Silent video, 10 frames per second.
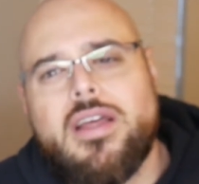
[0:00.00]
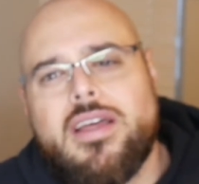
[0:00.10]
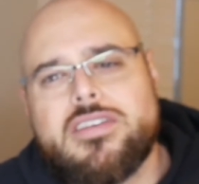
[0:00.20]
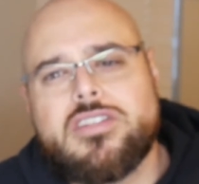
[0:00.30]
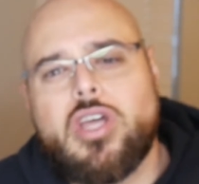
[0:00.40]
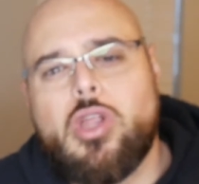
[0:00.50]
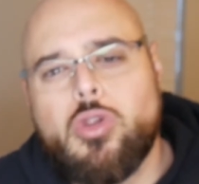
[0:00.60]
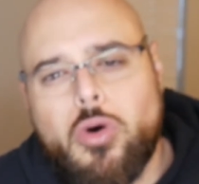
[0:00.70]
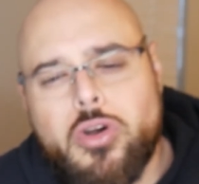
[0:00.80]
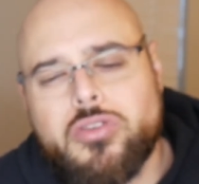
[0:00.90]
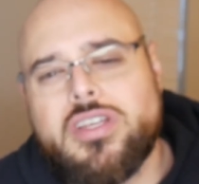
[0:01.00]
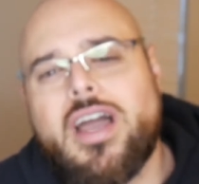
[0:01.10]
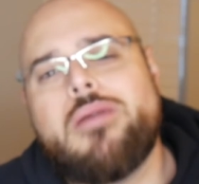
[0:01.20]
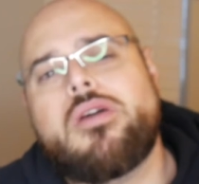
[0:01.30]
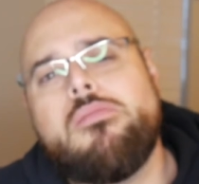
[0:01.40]
This is a loyalty.
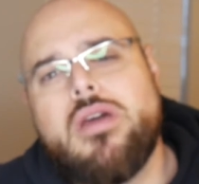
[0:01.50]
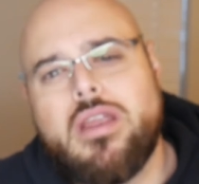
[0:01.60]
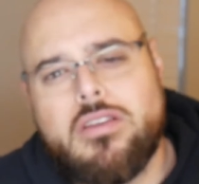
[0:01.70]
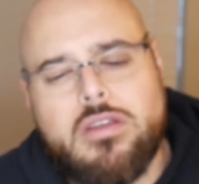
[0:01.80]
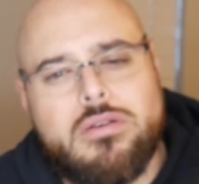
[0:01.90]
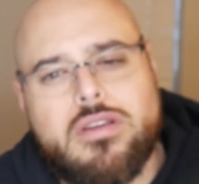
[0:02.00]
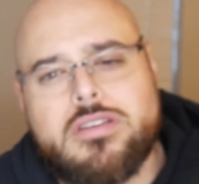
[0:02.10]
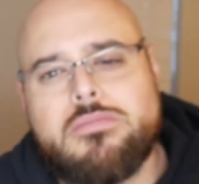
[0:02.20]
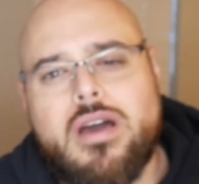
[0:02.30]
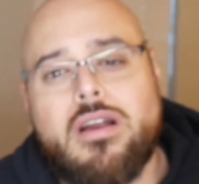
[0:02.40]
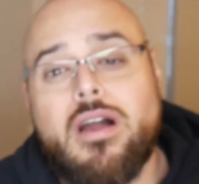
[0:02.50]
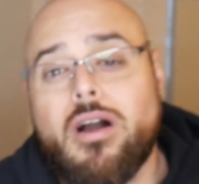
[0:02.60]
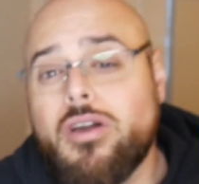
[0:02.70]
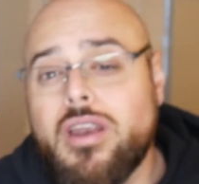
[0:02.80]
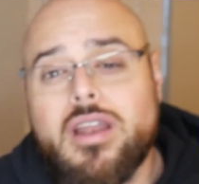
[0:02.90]
I'm committing to you. It doesn't matter how
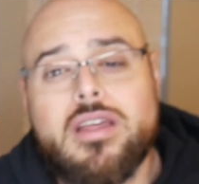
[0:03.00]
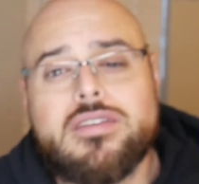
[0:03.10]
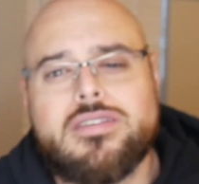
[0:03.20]
good it is.